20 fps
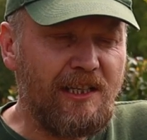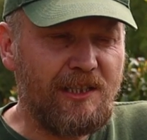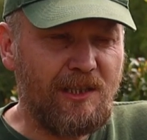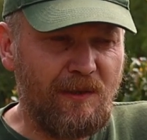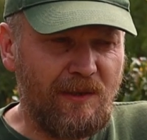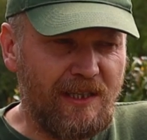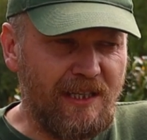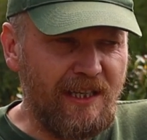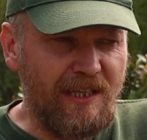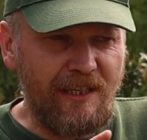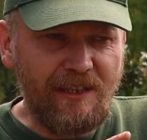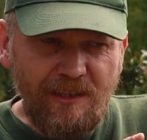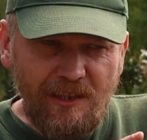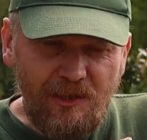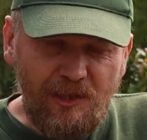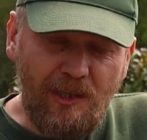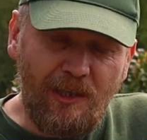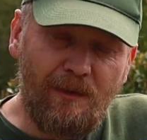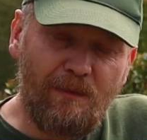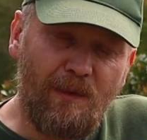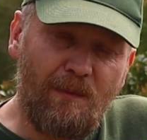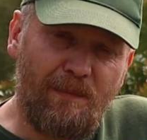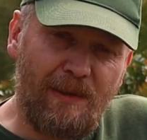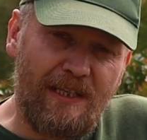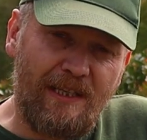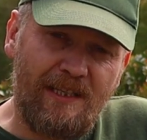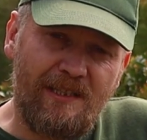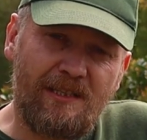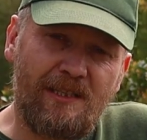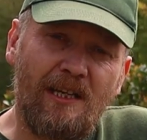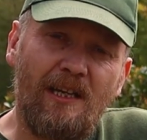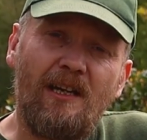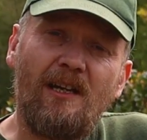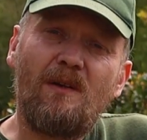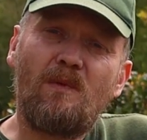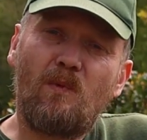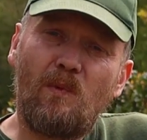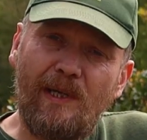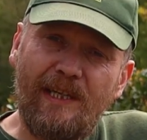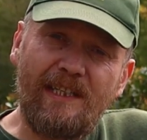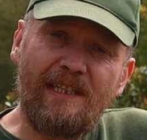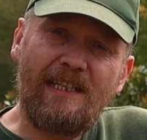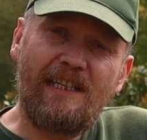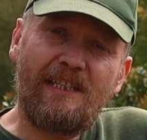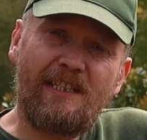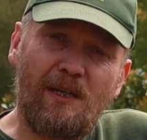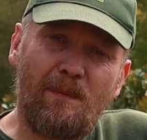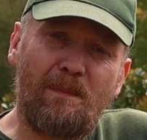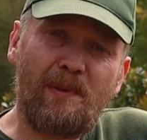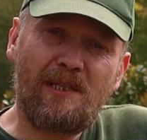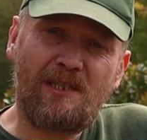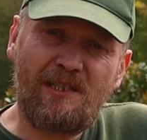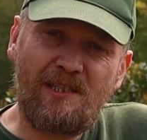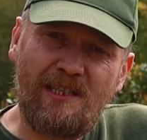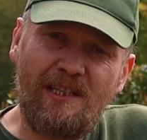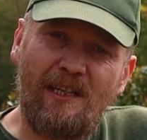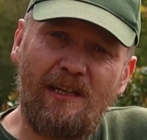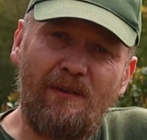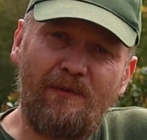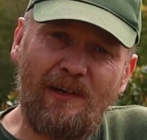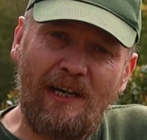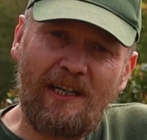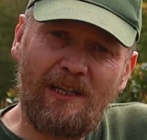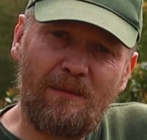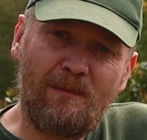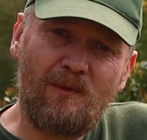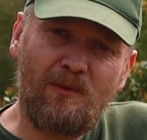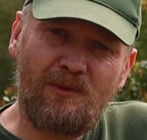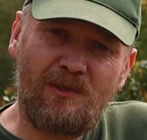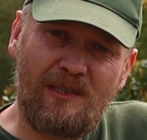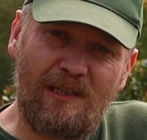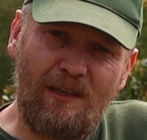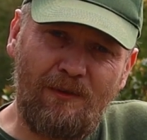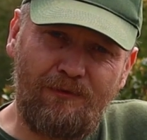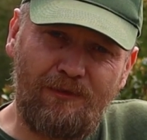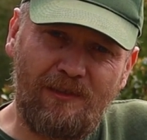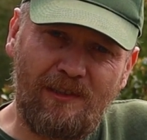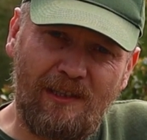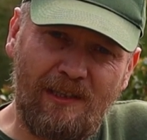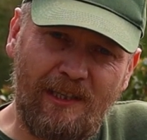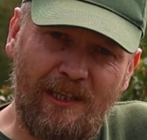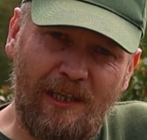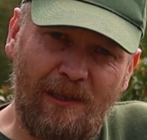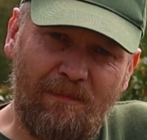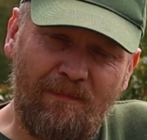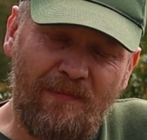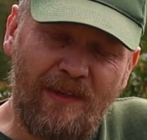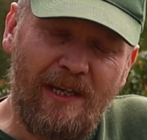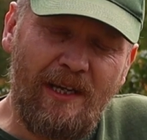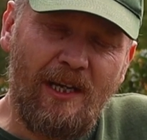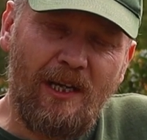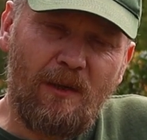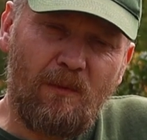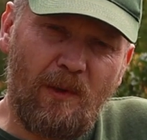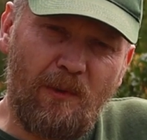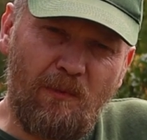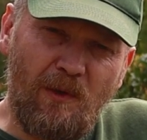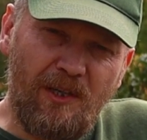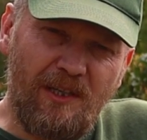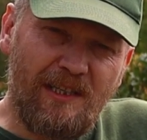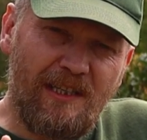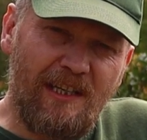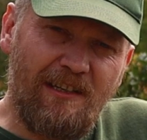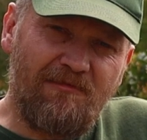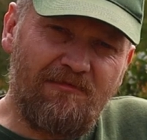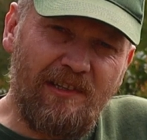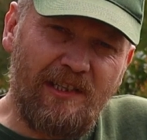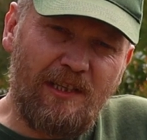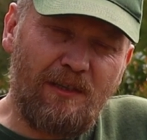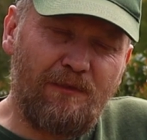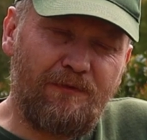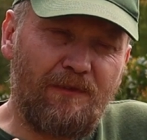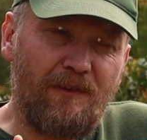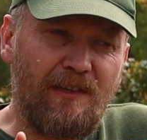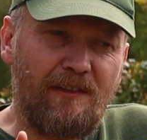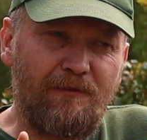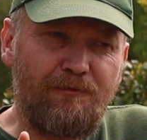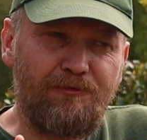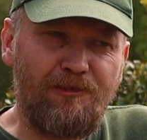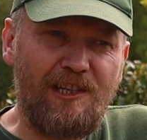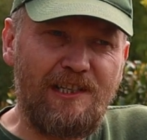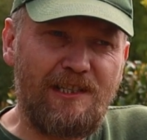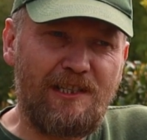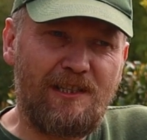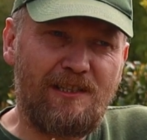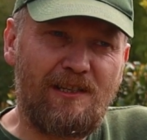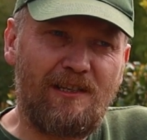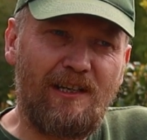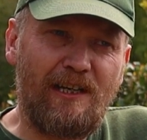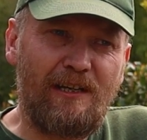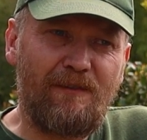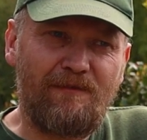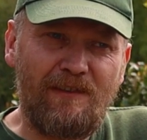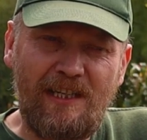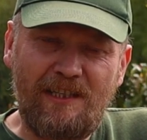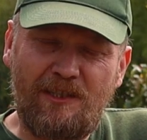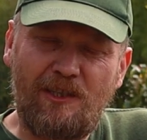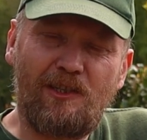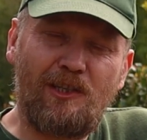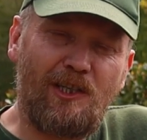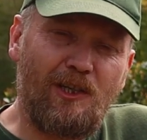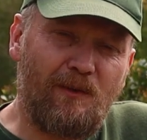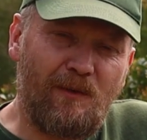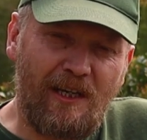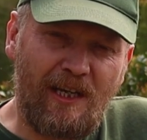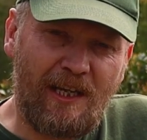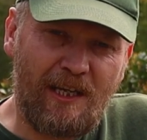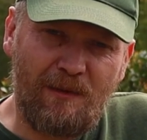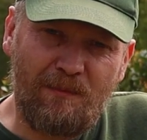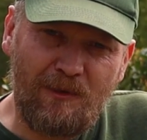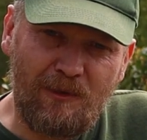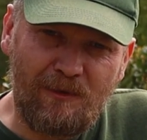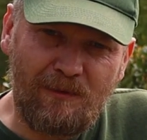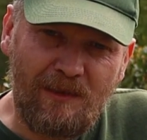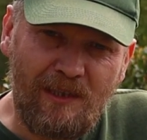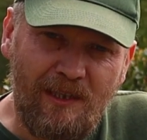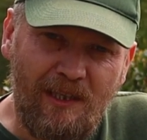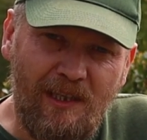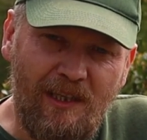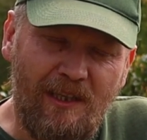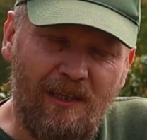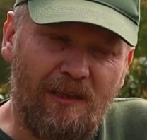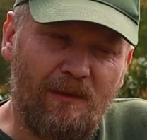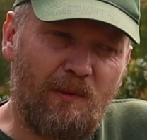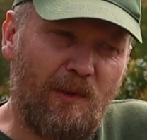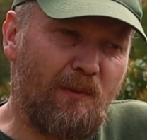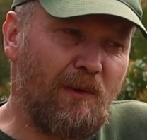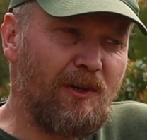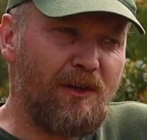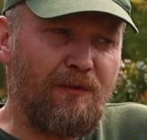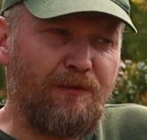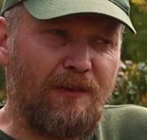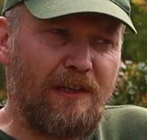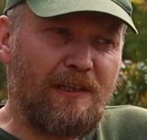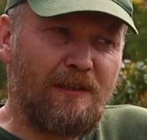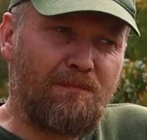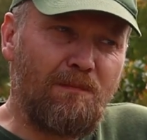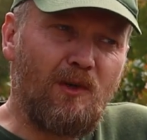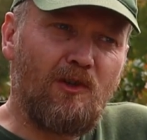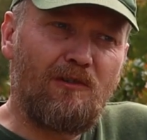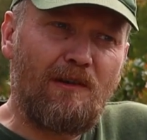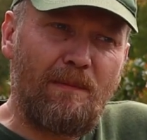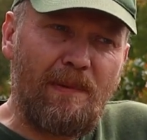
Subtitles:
So again, as human beings, we need to perceive animals differently. We want to get rid of phrases like, that's a cute animal. We want to think more